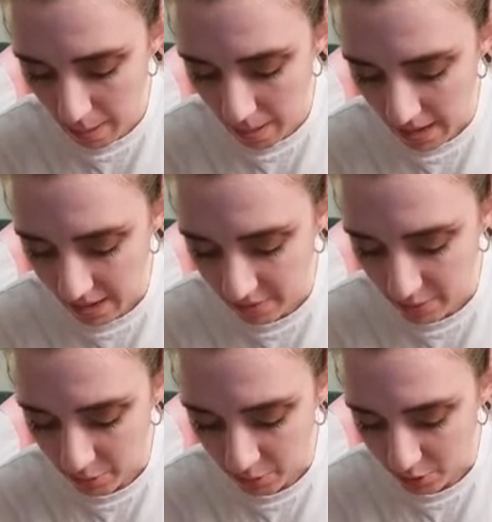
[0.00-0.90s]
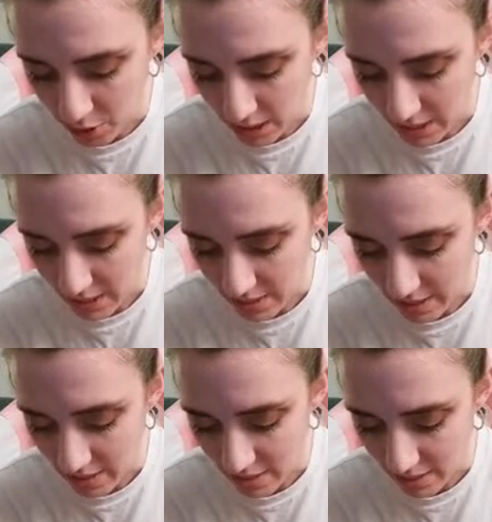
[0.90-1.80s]
half double crochets
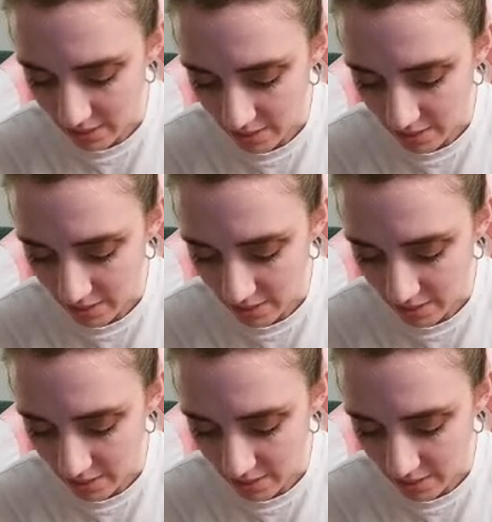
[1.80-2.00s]
into the